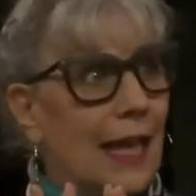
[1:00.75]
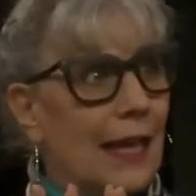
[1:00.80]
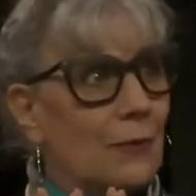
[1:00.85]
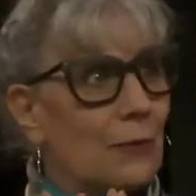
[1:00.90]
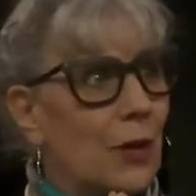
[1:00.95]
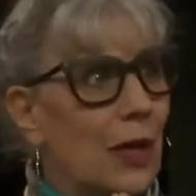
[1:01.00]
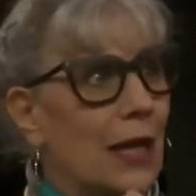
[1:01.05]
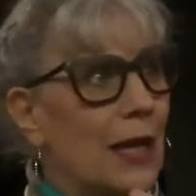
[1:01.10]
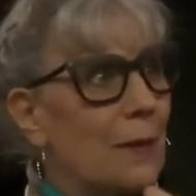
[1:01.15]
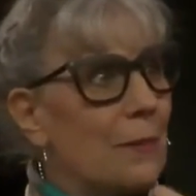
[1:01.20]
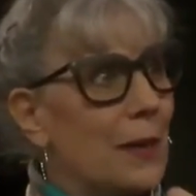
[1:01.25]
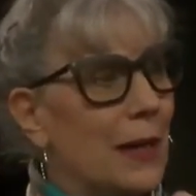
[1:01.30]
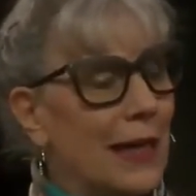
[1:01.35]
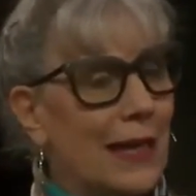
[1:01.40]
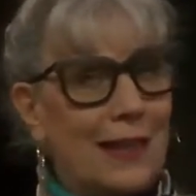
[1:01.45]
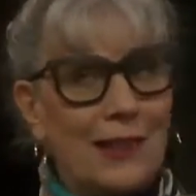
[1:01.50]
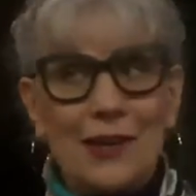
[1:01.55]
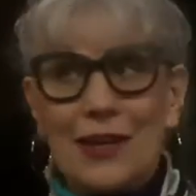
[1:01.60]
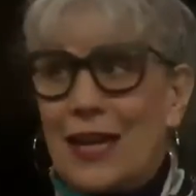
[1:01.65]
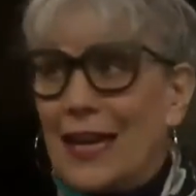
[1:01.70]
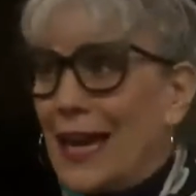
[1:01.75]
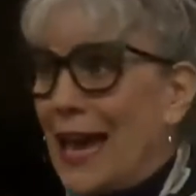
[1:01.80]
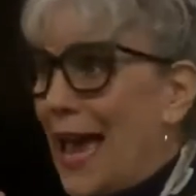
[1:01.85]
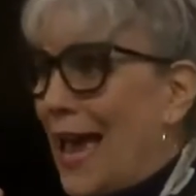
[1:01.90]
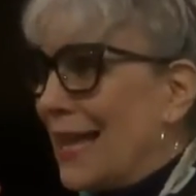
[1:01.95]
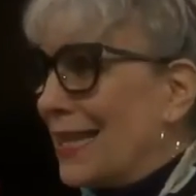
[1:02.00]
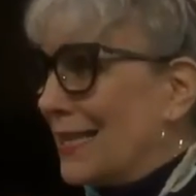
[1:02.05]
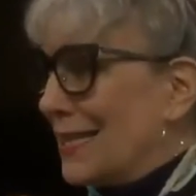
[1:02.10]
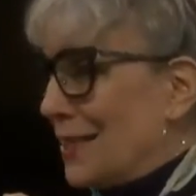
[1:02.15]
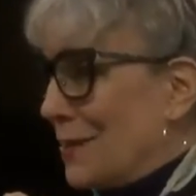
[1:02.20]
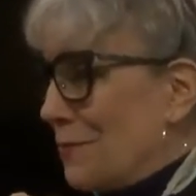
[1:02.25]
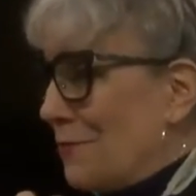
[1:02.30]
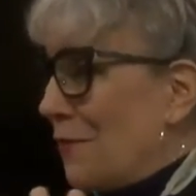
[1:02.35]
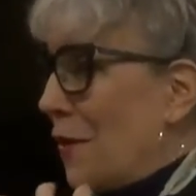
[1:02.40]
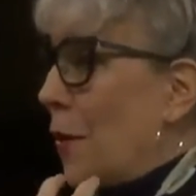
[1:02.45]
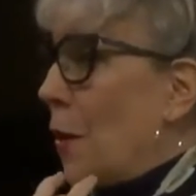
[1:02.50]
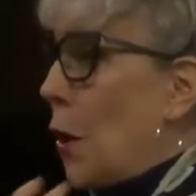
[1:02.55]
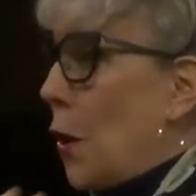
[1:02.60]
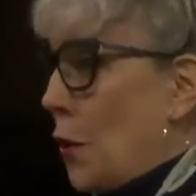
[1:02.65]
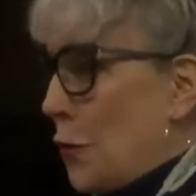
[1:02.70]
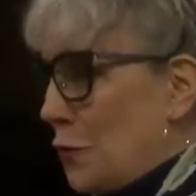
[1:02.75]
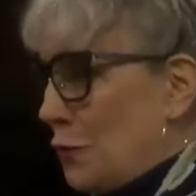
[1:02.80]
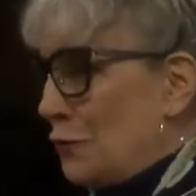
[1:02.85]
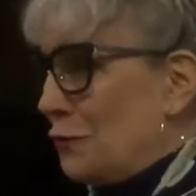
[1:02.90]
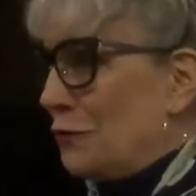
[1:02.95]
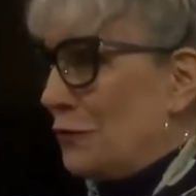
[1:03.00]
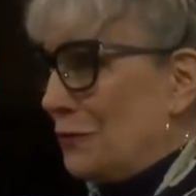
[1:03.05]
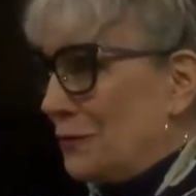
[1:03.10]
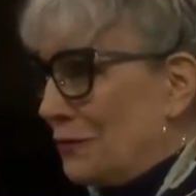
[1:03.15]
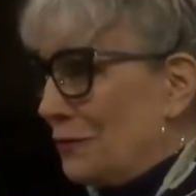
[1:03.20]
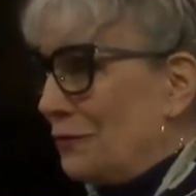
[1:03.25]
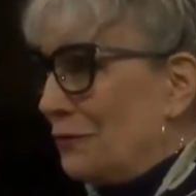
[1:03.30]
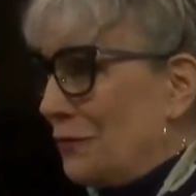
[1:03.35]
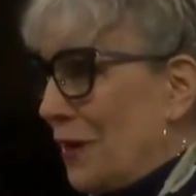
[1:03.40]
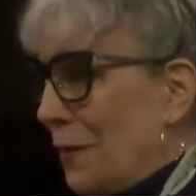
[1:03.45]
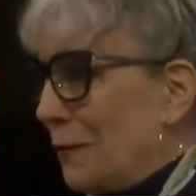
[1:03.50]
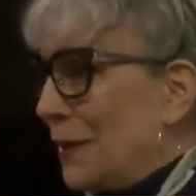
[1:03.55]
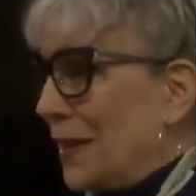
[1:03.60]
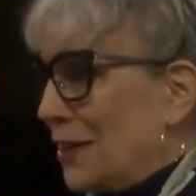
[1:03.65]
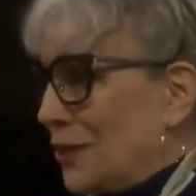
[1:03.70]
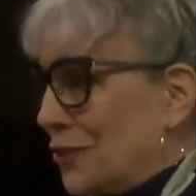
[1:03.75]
and we're going to be looking at some of our own family